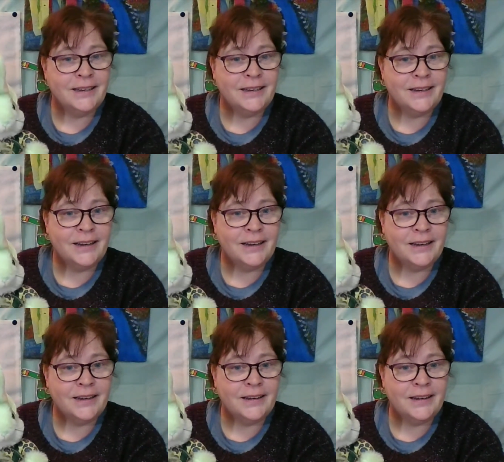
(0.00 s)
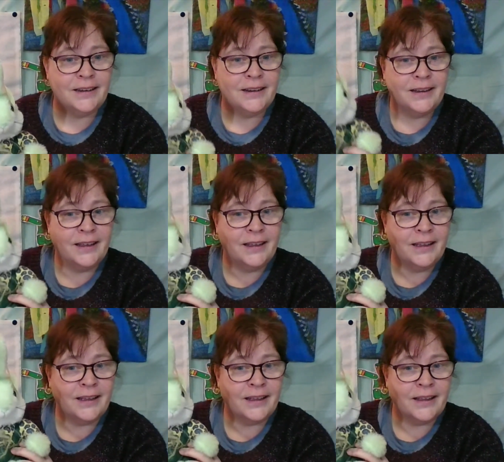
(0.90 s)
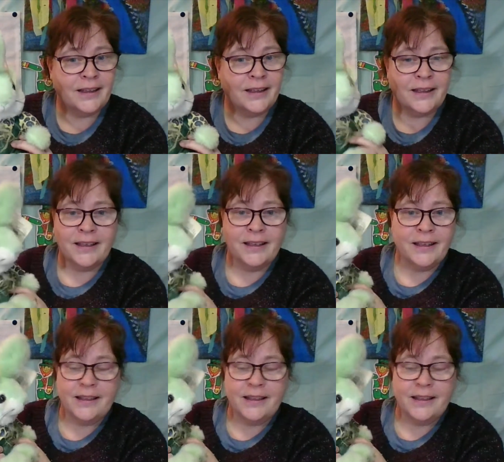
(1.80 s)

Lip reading: (no one is talking)